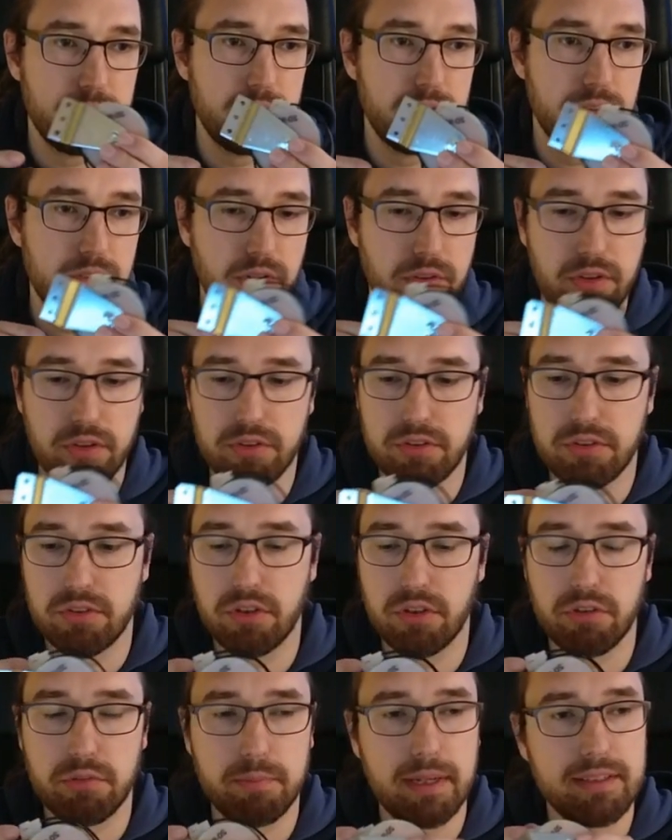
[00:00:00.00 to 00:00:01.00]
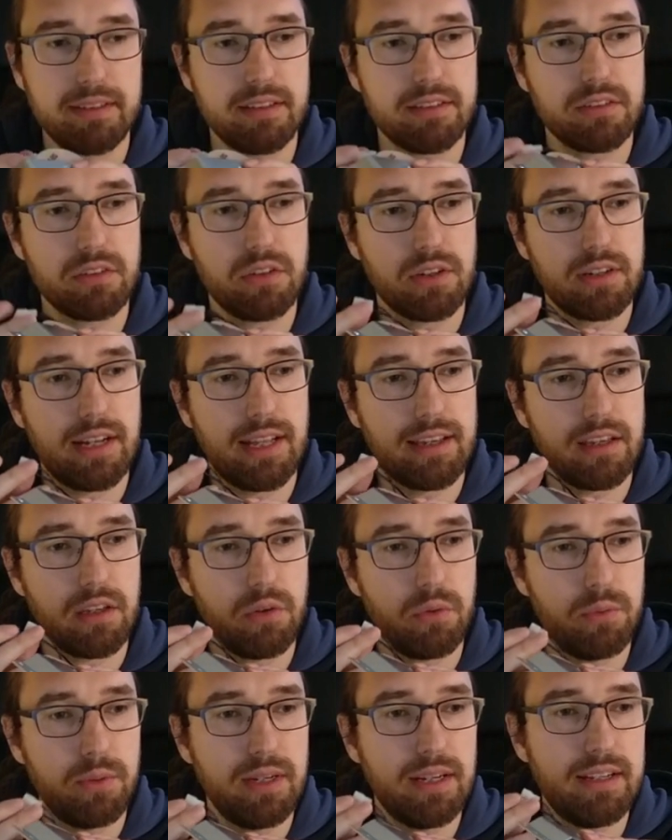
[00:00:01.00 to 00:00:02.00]
So those magnets got like a
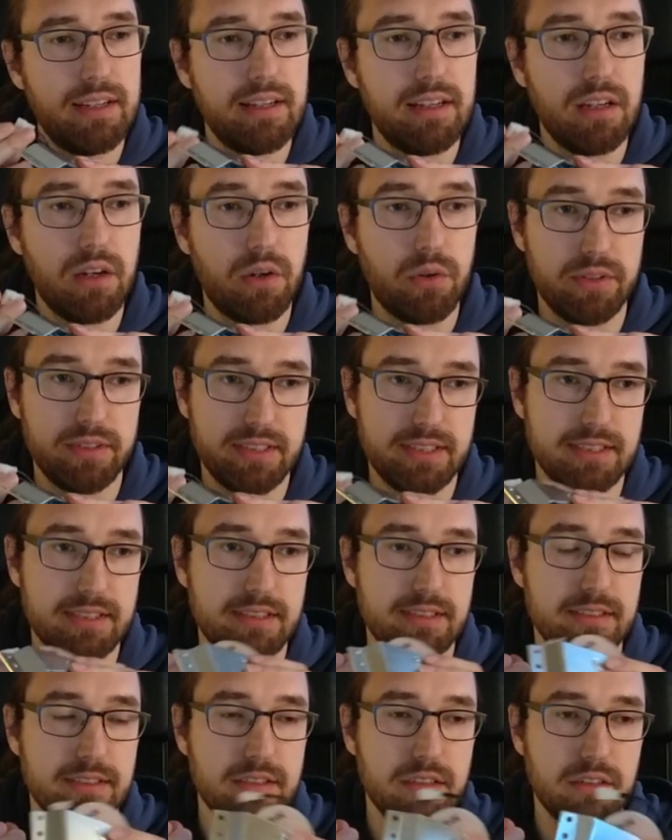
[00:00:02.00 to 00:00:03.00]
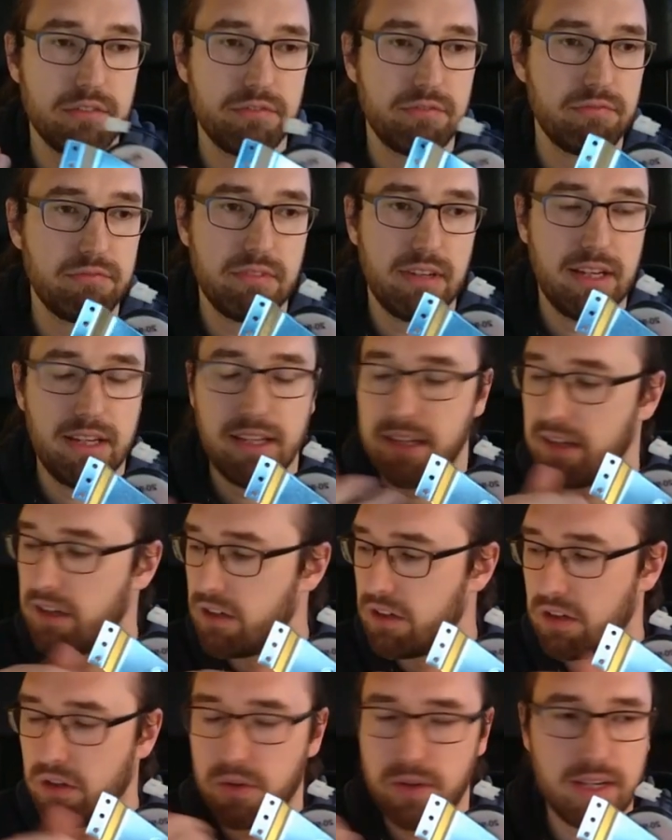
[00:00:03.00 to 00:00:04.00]
really low resistance of, I
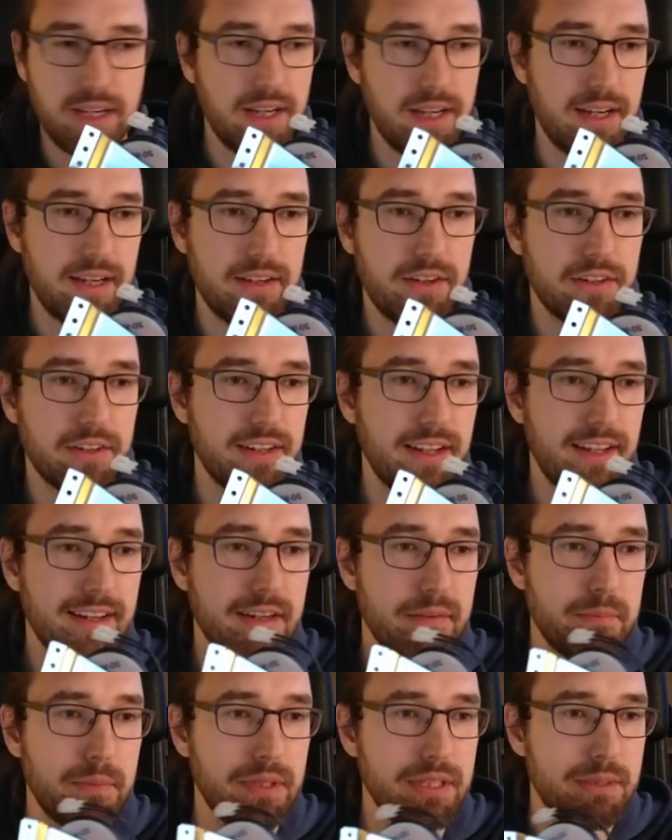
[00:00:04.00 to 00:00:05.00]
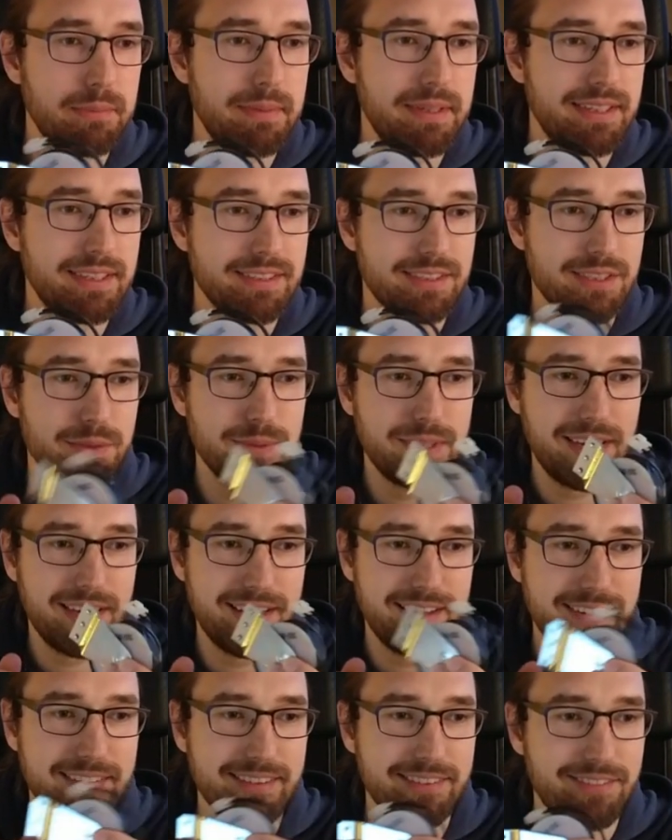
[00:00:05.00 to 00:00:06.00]
don't know. I got like a multimeter, so we
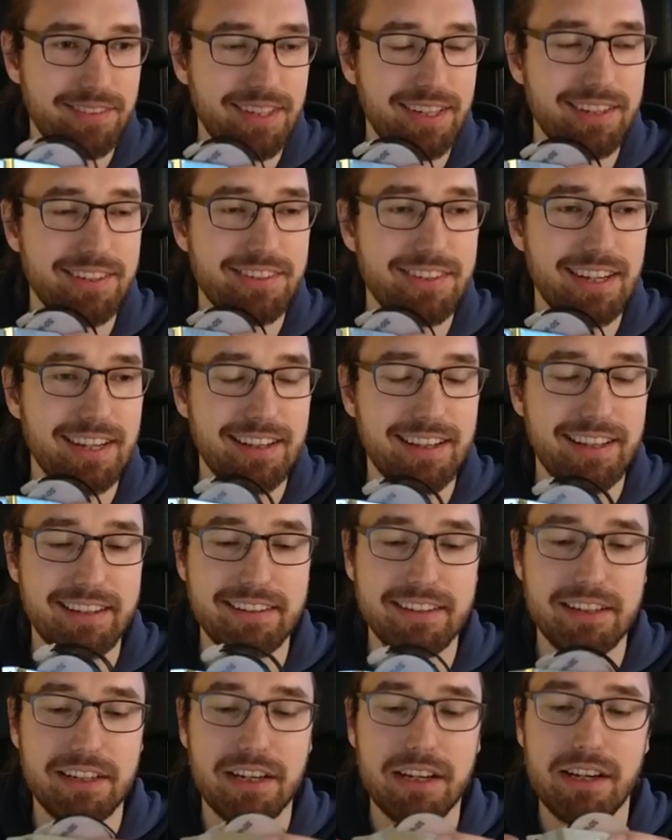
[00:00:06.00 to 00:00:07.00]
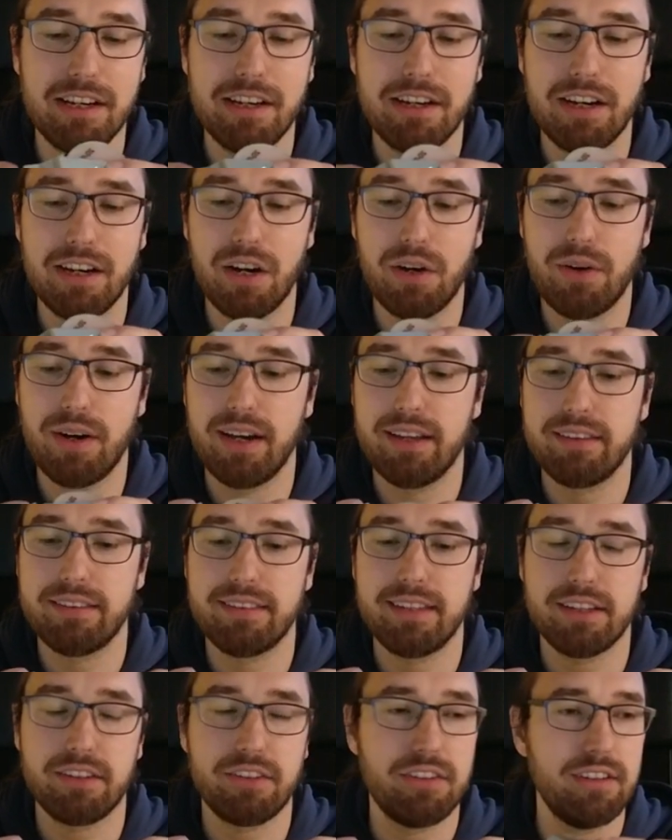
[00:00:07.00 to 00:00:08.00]
can check later how high this
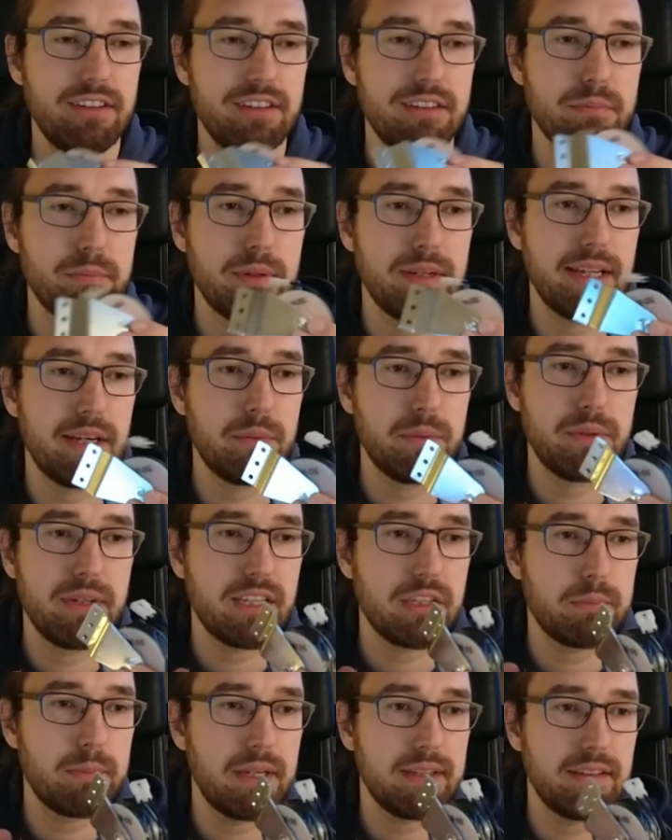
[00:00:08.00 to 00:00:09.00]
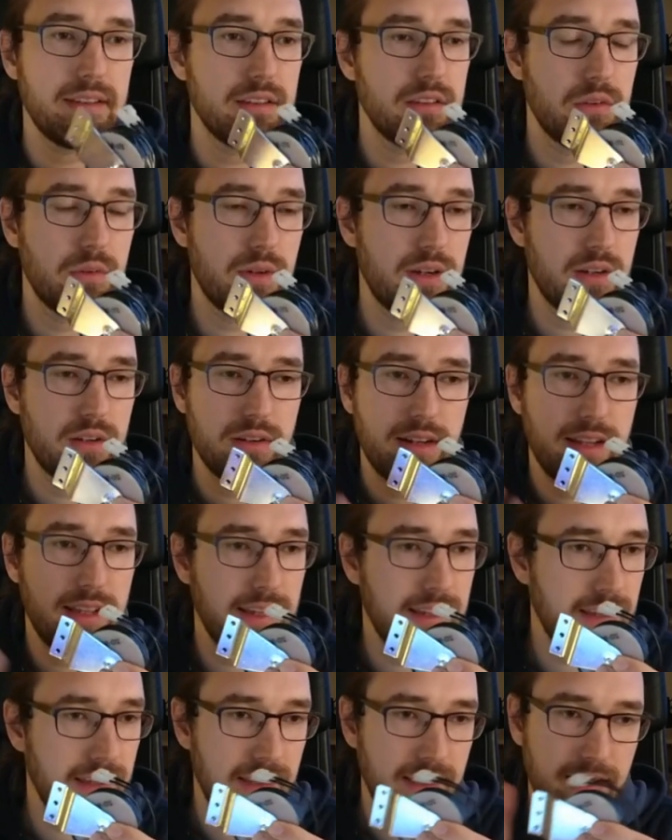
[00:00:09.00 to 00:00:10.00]
actually is, but I would expect it around
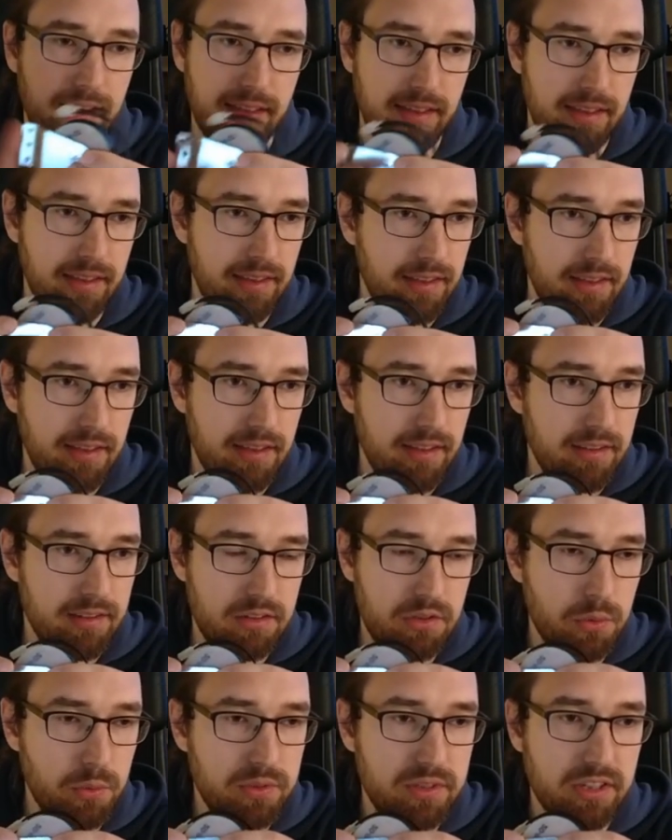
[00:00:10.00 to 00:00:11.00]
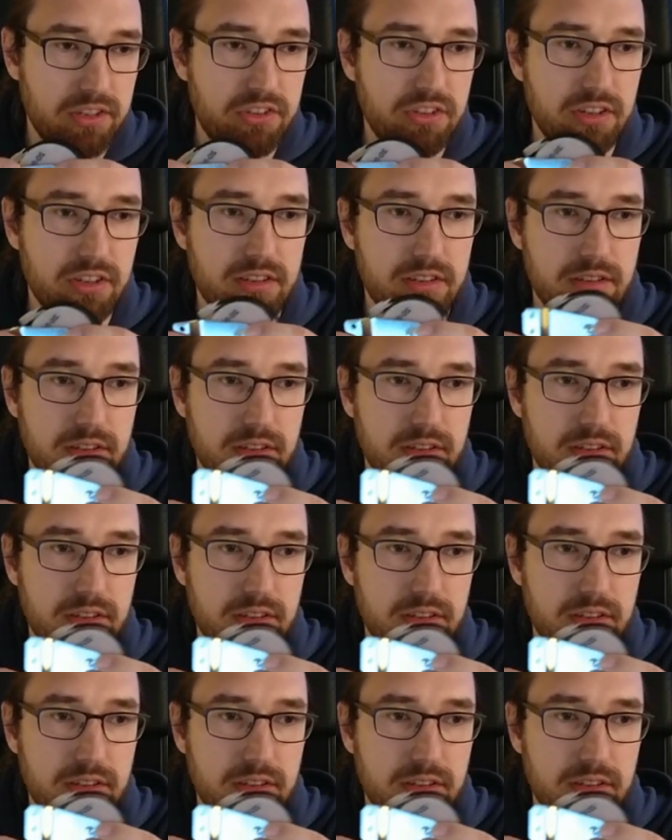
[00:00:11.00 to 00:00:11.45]
like 2-digit